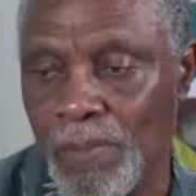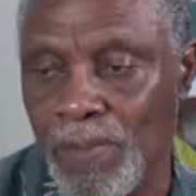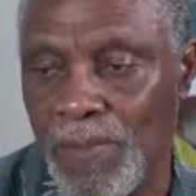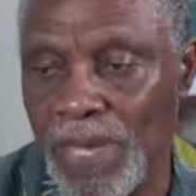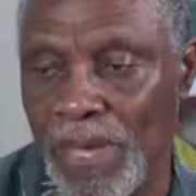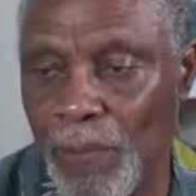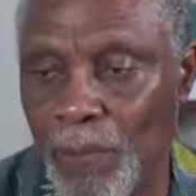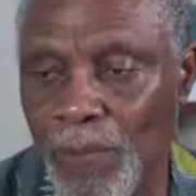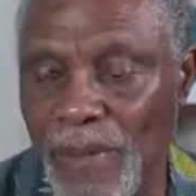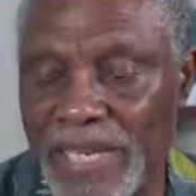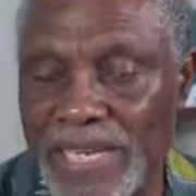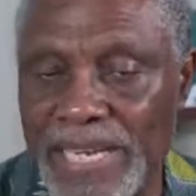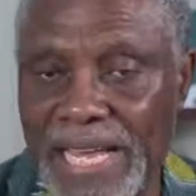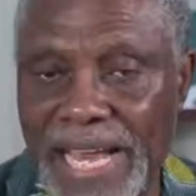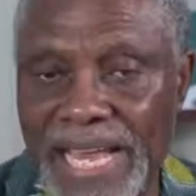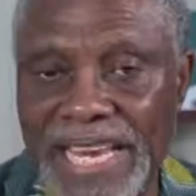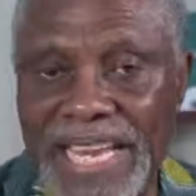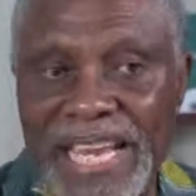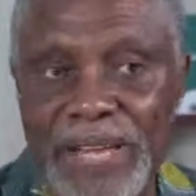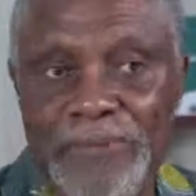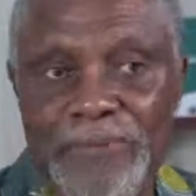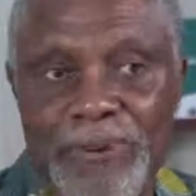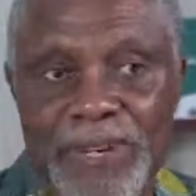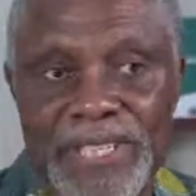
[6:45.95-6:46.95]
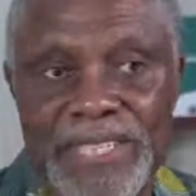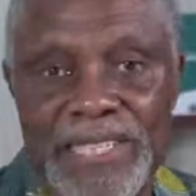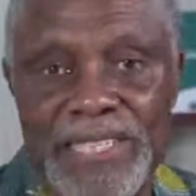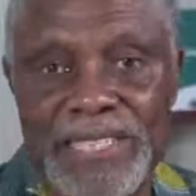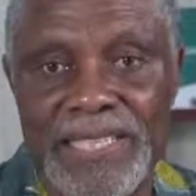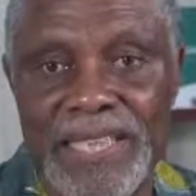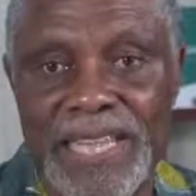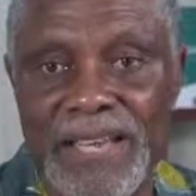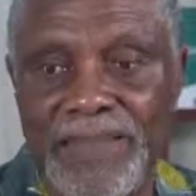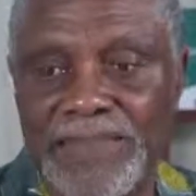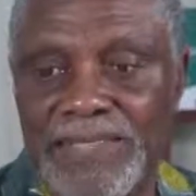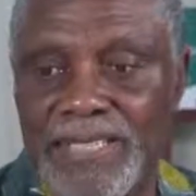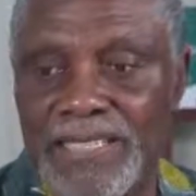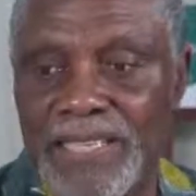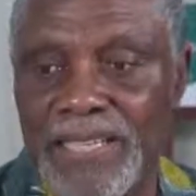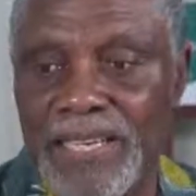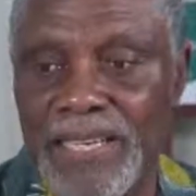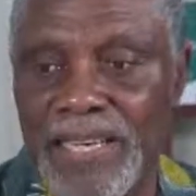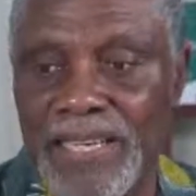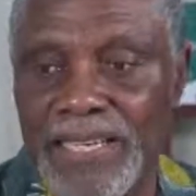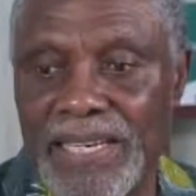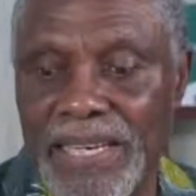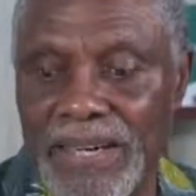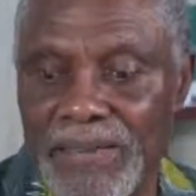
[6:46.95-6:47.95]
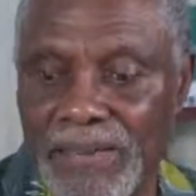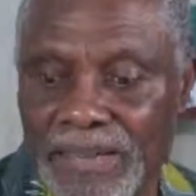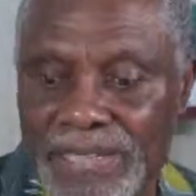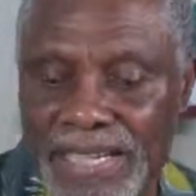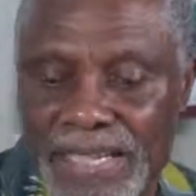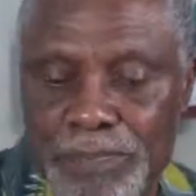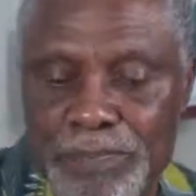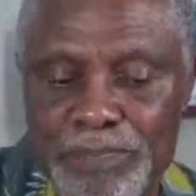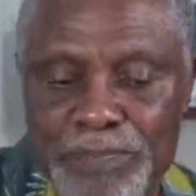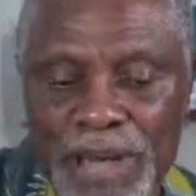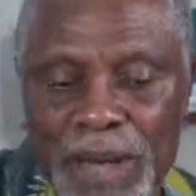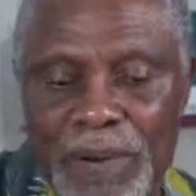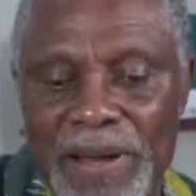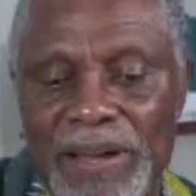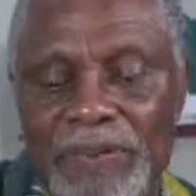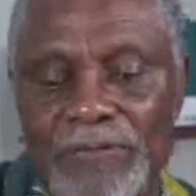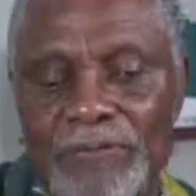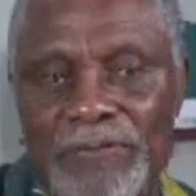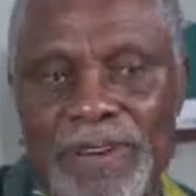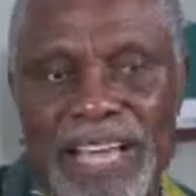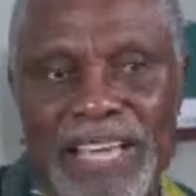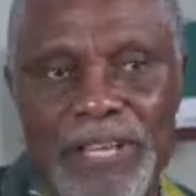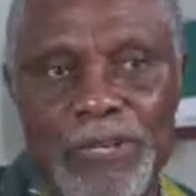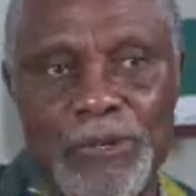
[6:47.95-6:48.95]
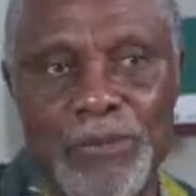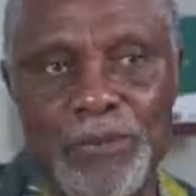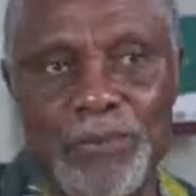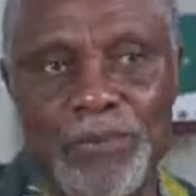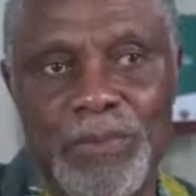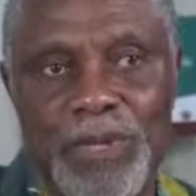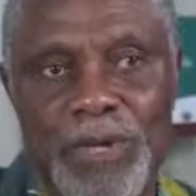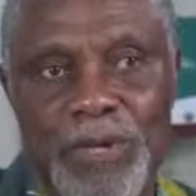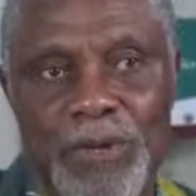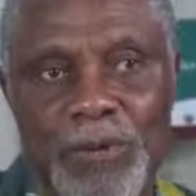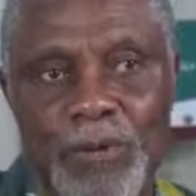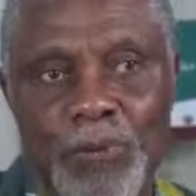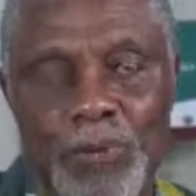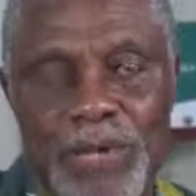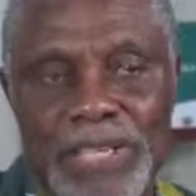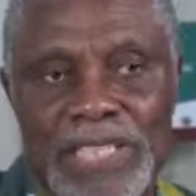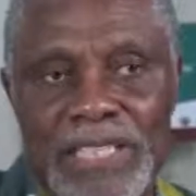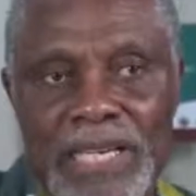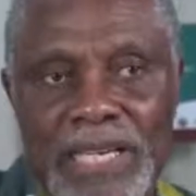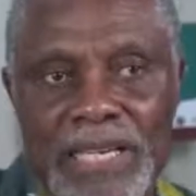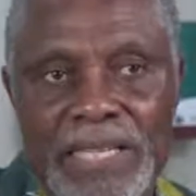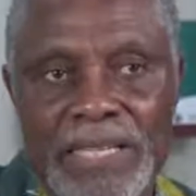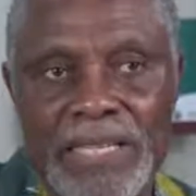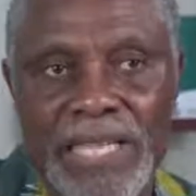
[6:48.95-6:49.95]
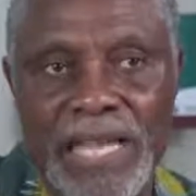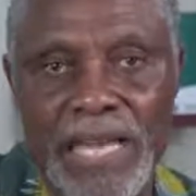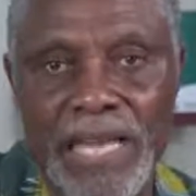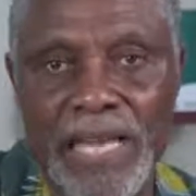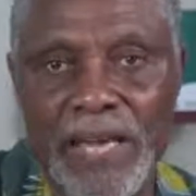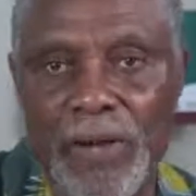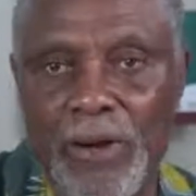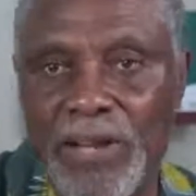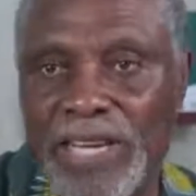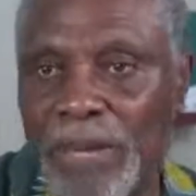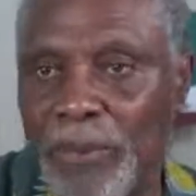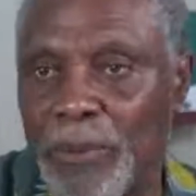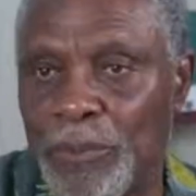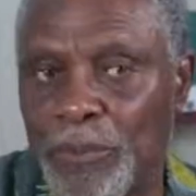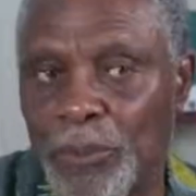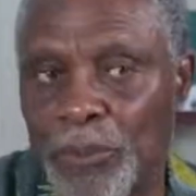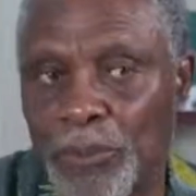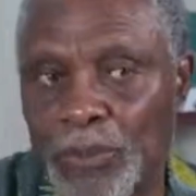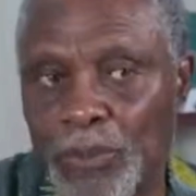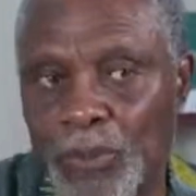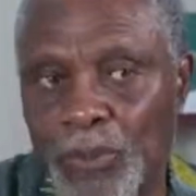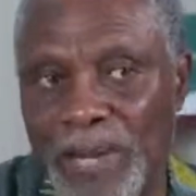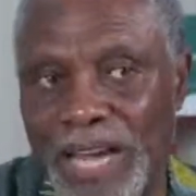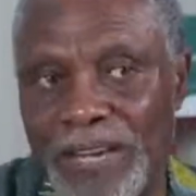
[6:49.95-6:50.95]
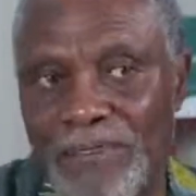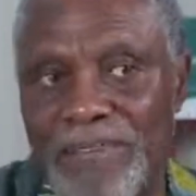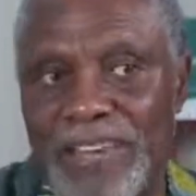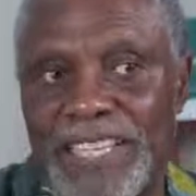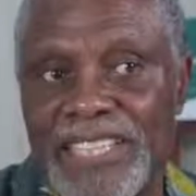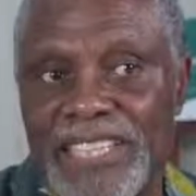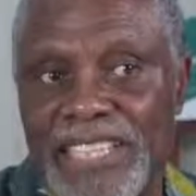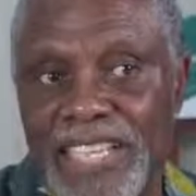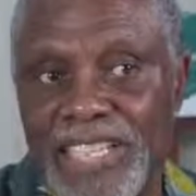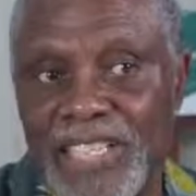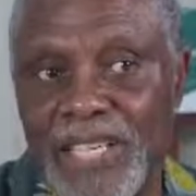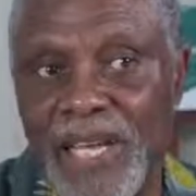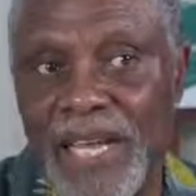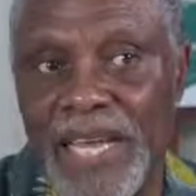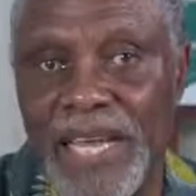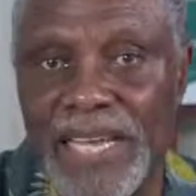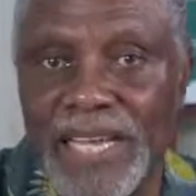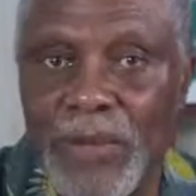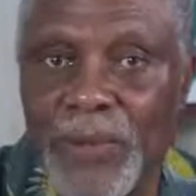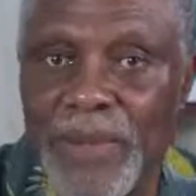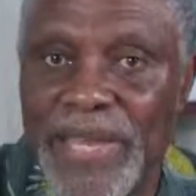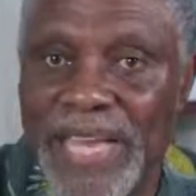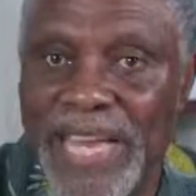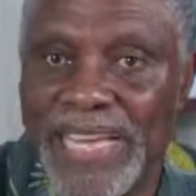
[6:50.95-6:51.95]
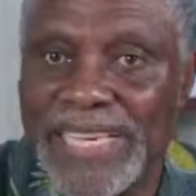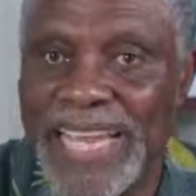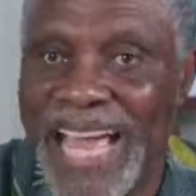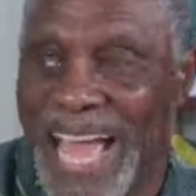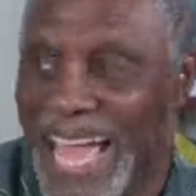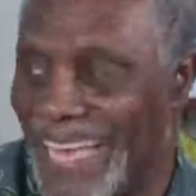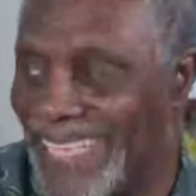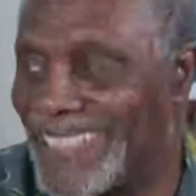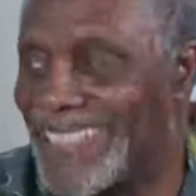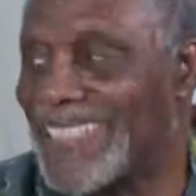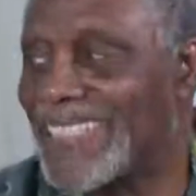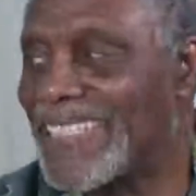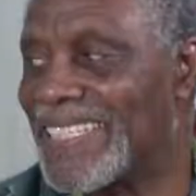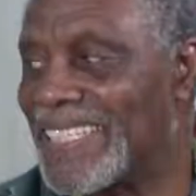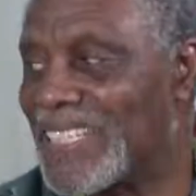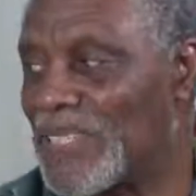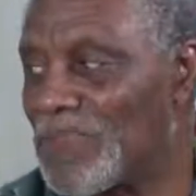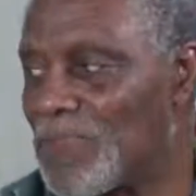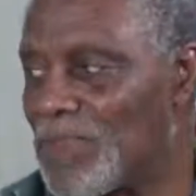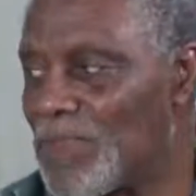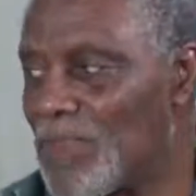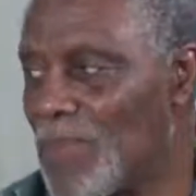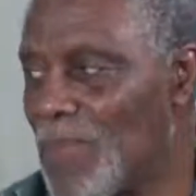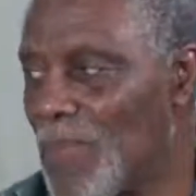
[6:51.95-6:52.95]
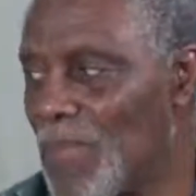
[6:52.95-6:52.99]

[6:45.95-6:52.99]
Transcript: And when the Allied forces left, they created power vacuum, which other people took advantage, and then we had ISIS.